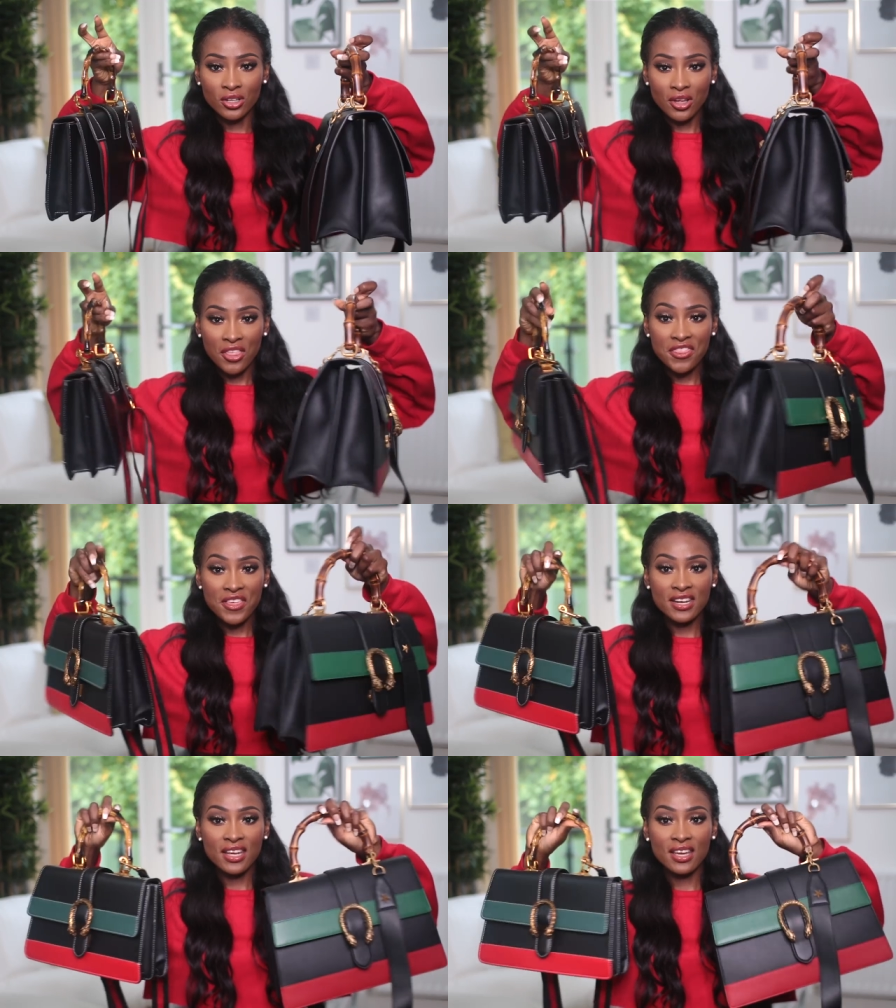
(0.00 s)
a lot
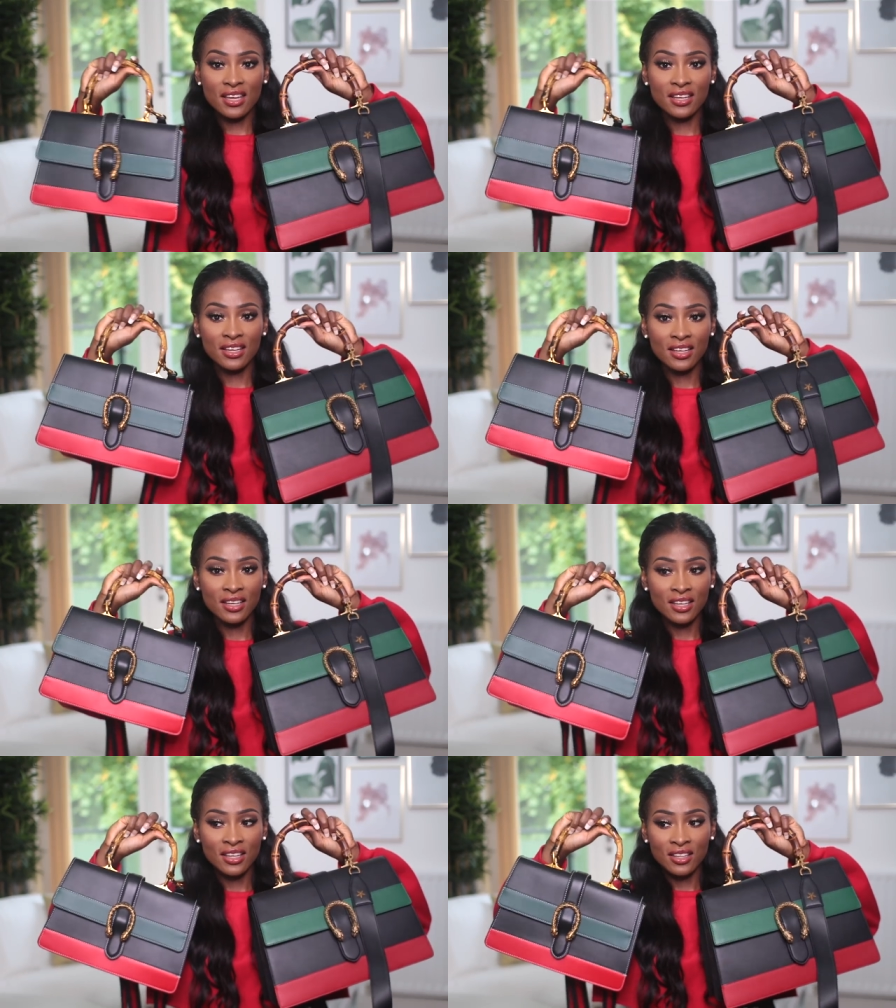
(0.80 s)
thinner,
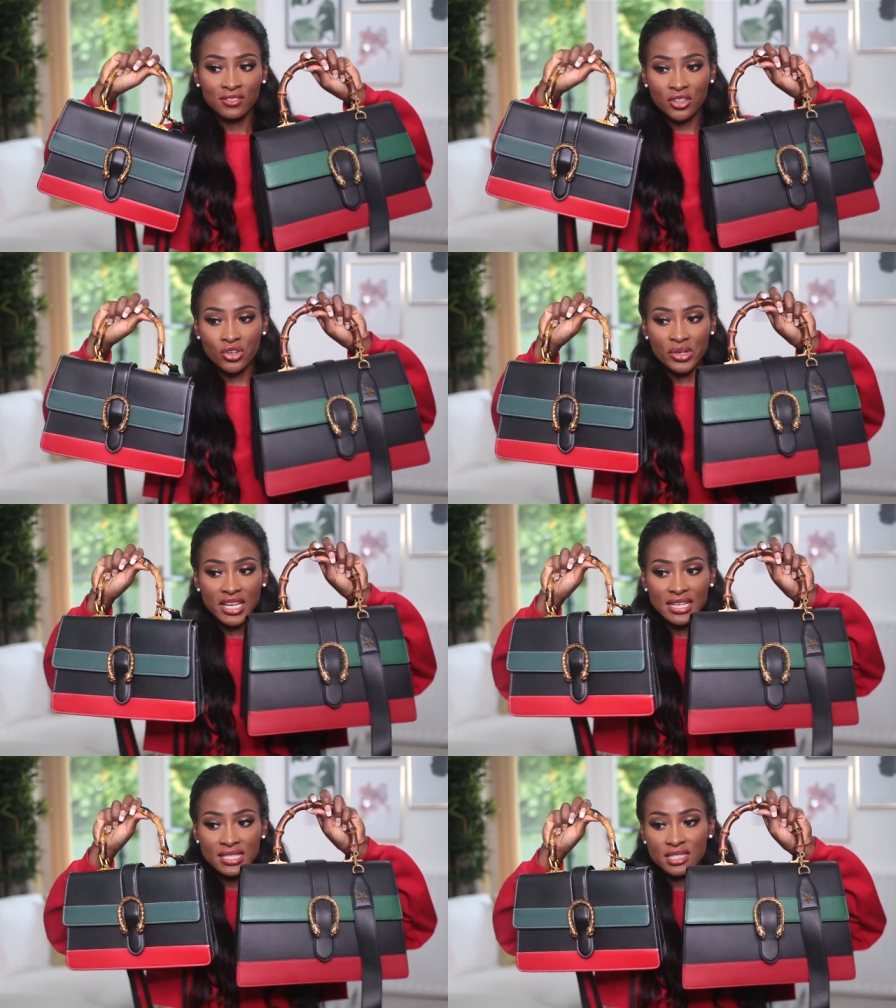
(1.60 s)
the
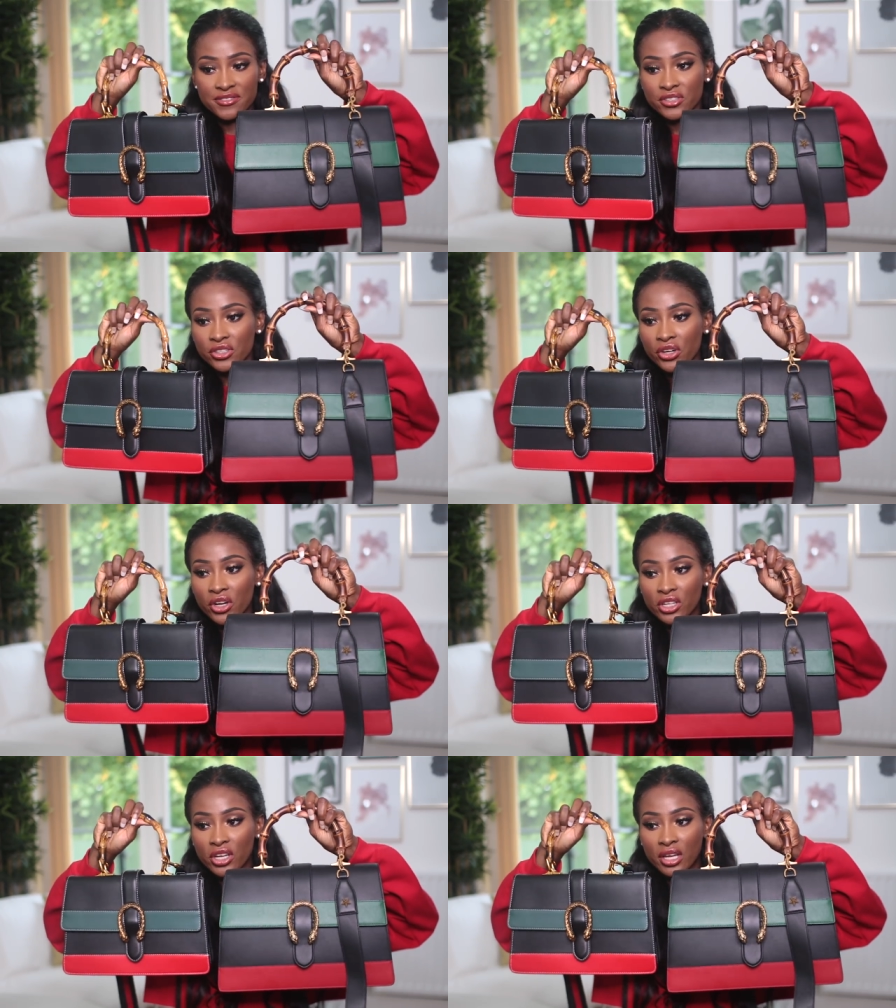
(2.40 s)
green is a different
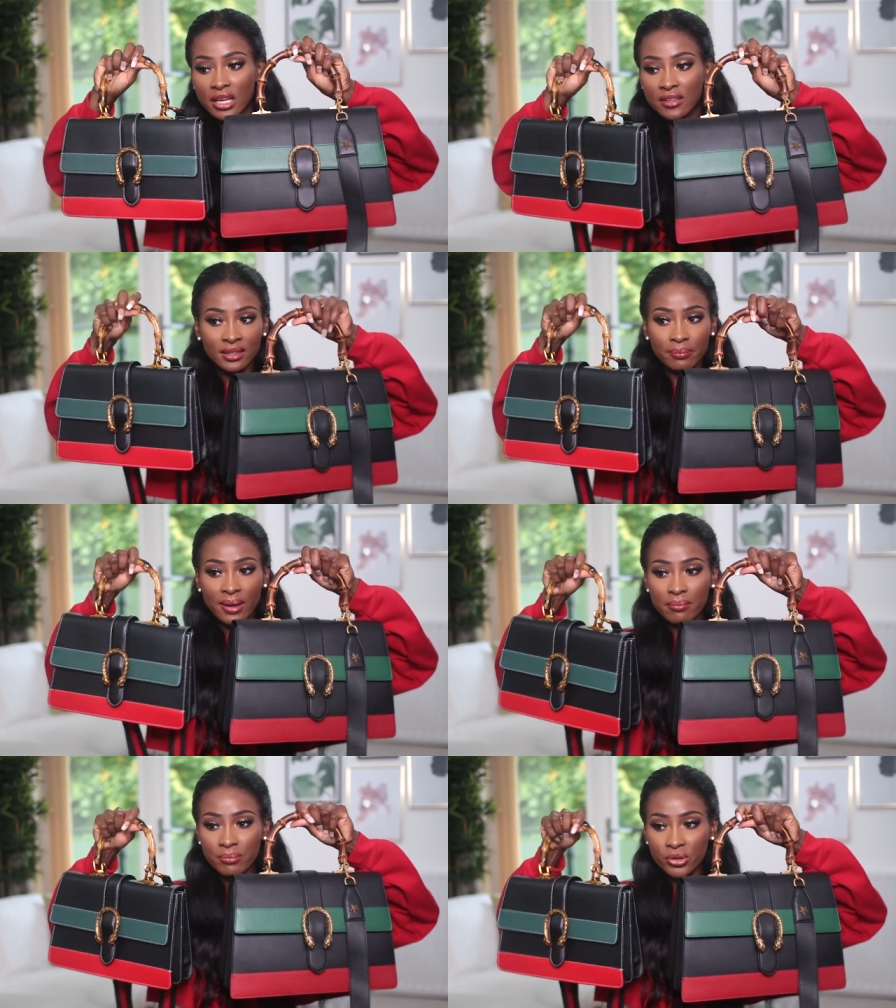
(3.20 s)
color. The
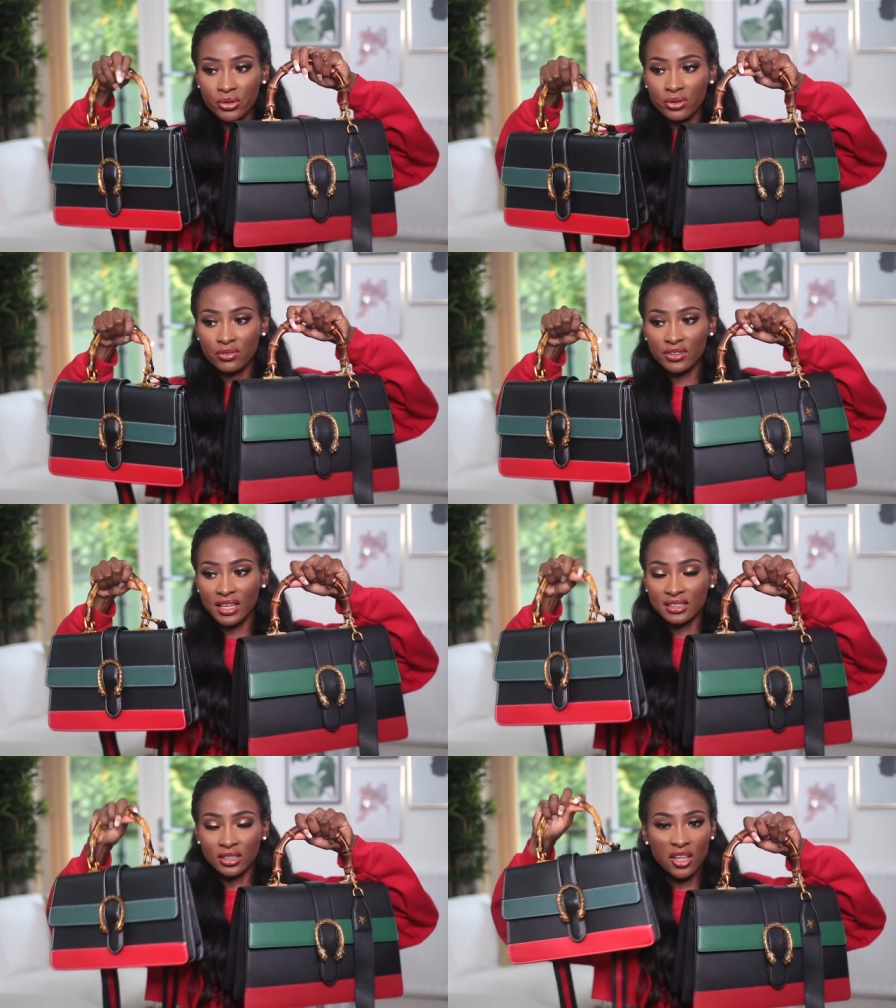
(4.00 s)
bamboo
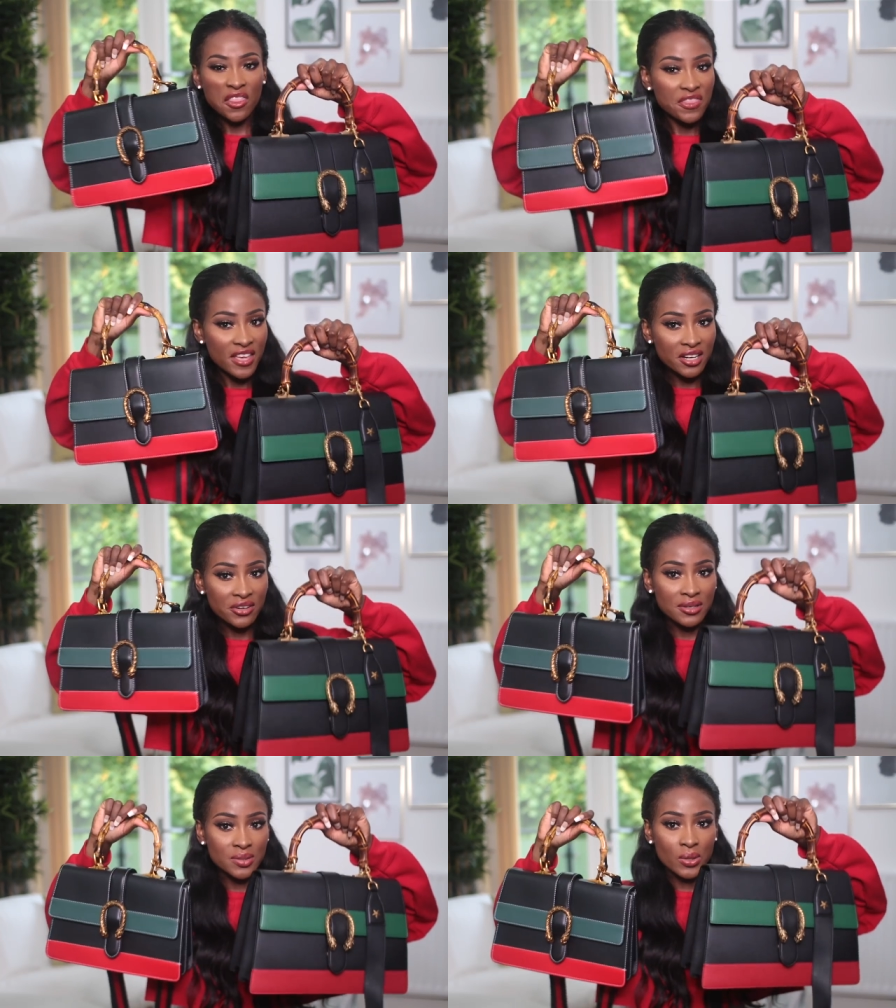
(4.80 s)
is a lot
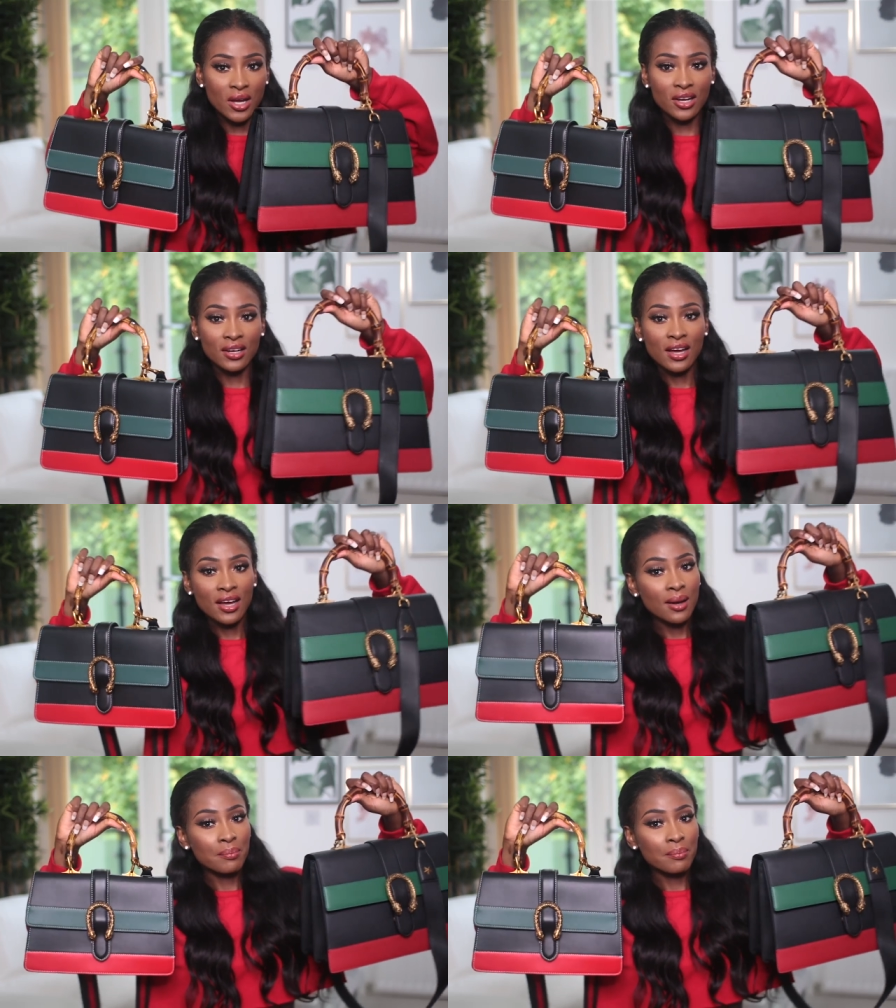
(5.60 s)
thinner as well.